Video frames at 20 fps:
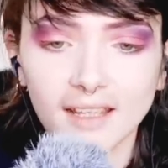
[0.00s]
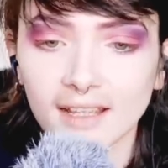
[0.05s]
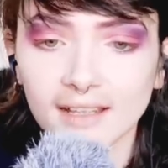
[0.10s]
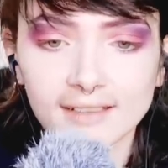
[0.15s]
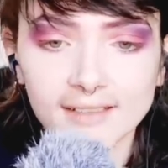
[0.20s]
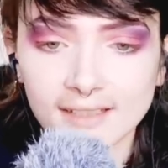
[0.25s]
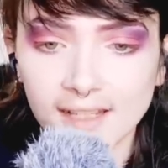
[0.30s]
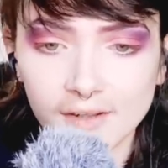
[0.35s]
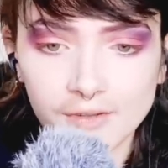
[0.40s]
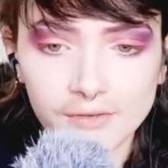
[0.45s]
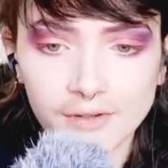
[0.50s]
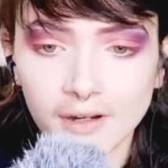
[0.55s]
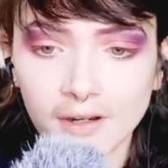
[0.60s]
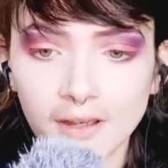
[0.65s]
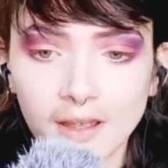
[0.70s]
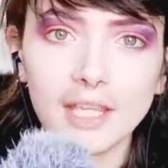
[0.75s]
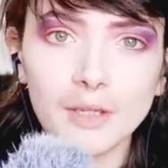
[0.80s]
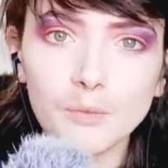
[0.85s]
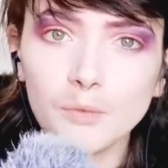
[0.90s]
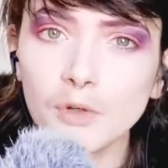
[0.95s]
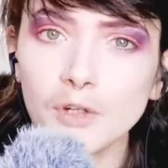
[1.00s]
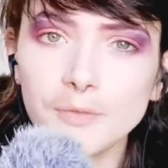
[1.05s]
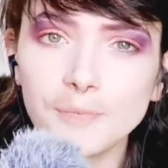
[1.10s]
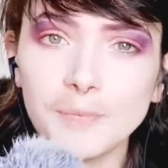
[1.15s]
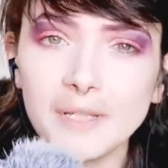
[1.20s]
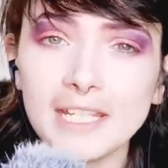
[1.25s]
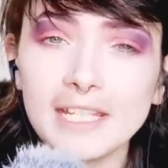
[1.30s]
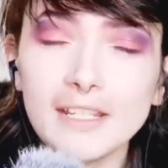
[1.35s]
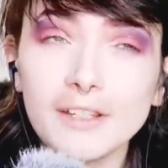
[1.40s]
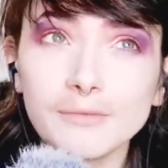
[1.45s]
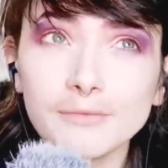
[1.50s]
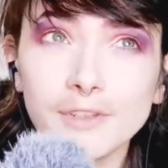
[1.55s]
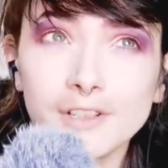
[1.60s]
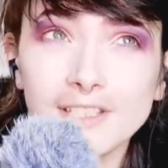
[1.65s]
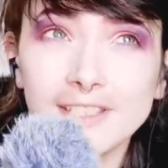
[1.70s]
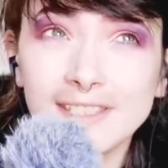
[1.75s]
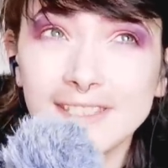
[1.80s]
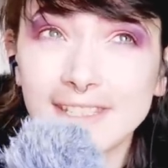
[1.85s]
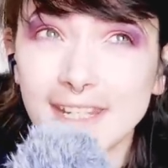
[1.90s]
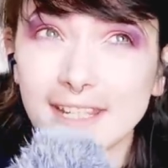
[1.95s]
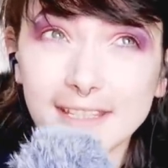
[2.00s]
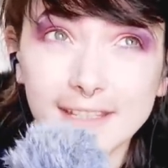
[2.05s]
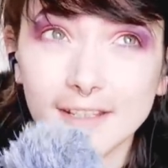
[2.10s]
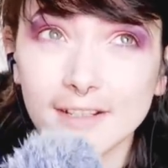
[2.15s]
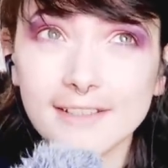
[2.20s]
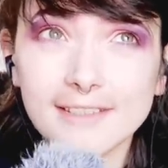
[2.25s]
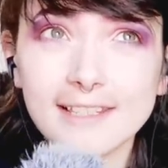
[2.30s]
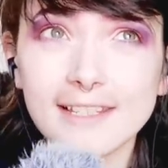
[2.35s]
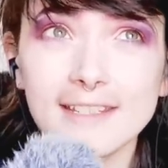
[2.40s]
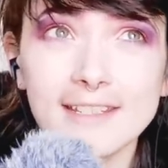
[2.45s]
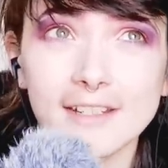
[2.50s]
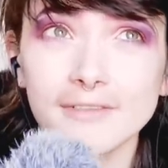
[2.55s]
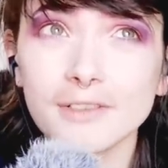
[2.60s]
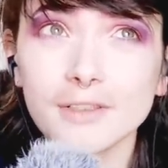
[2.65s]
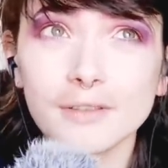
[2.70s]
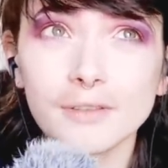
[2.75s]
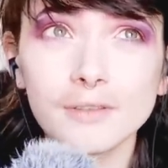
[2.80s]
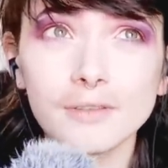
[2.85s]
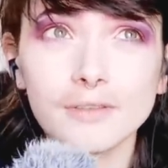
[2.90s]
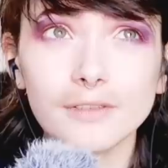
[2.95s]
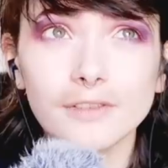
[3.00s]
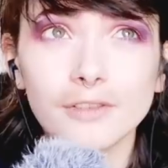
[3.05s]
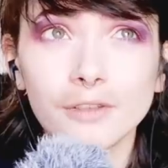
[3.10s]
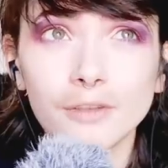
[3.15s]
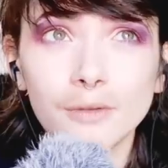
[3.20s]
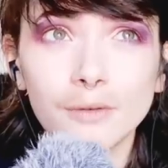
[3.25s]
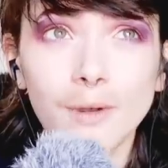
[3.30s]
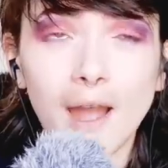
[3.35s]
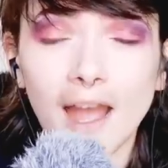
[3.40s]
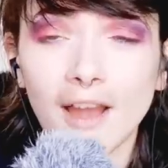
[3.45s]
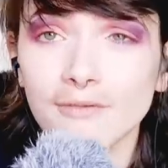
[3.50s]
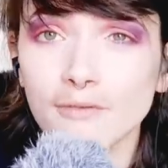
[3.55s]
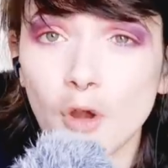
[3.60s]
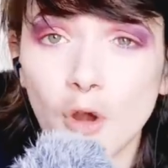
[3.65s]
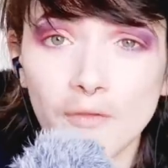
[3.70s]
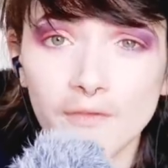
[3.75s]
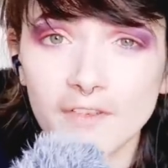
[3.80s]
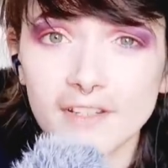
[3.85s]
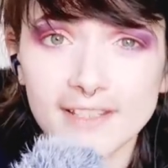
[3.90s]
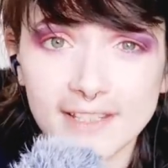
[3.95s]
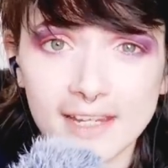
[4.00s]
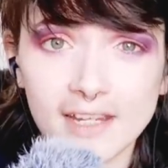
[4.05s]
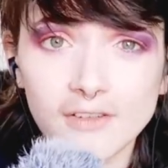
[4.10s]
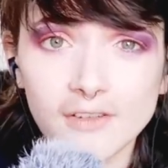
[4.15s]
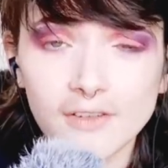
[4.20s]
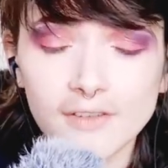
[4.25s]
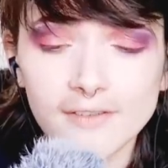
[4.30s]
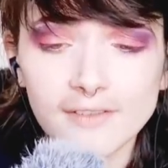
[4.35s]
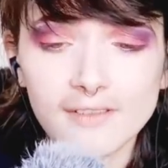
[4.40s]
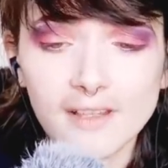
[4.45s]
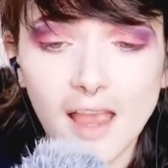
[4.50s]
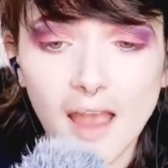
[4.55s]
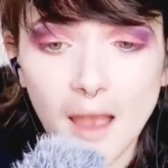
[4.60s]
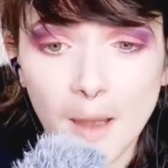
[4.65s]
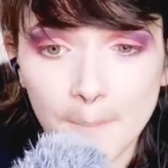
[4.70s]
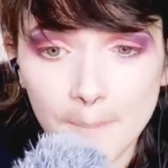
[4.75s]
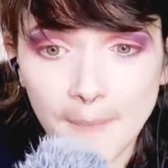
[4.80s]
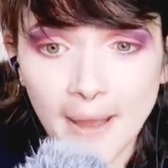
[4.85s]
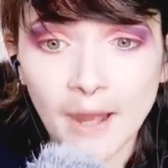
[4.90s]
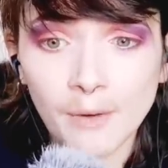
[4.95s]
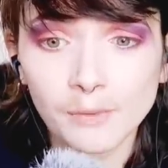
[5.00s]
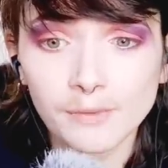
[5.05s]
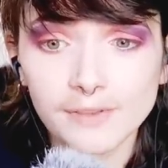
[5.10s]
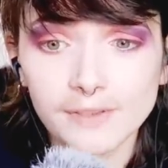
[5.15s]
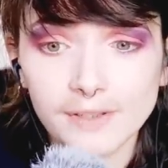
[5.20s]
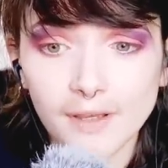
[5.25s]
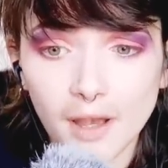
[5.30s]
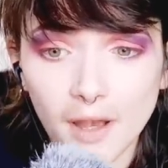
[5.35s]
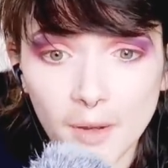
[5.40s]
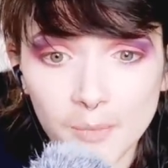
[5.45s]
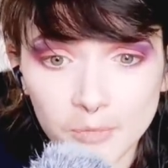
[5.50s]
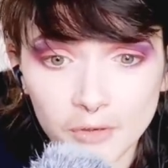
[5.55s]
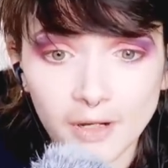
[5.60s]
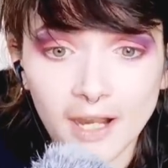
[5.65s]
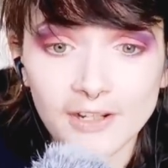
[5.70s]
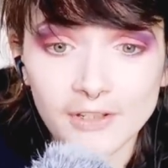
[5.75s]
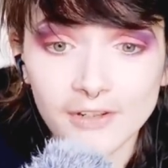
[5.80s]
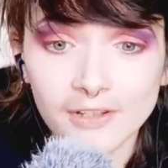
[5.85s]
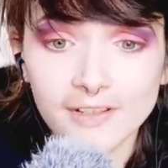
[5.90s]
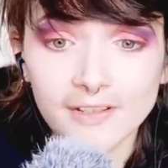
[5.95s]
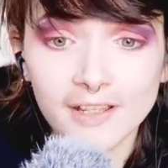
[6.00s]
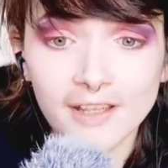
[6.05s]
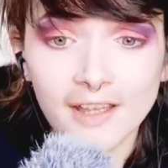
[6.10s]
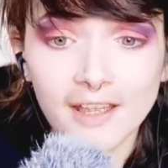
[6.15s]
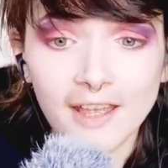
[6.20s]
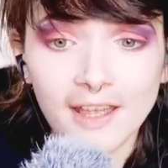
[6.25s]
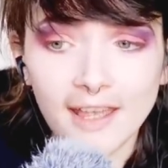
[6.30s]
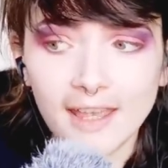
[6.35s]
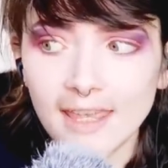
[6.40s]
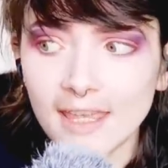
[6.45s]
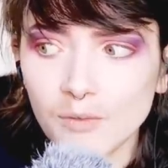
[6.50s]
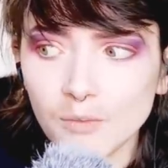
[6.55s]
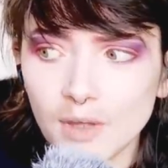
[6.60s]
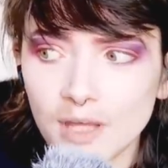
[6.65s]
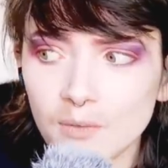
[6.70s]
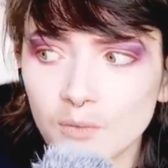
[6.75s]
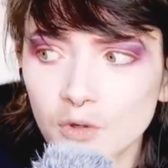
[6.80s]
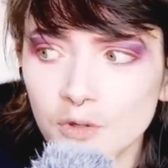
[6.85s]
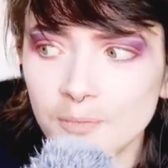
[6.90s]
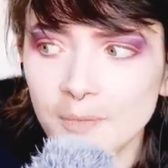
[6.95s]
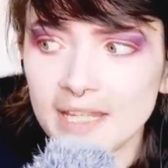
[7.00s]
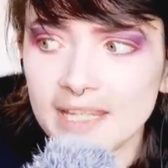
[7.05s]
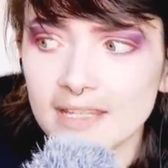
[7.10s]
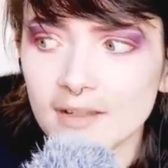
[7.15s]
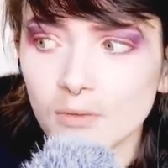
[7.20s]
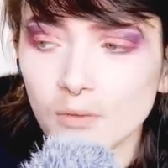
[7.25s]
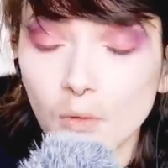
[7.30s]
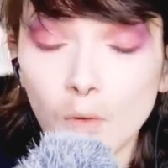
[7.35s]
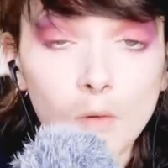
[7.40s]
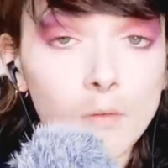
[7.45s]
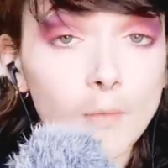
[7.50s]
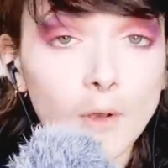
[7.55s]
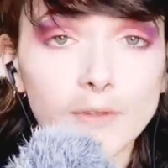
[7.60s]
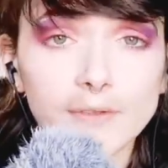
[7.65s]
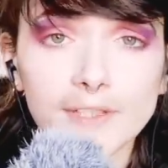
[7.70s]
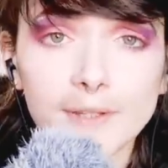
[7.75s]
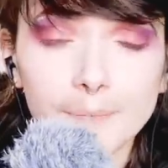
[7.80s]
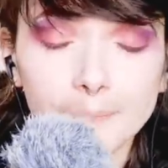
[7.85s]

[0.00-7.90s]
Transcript: etc., it would be ridiculously difficult to have conversations about oppression. It would be almost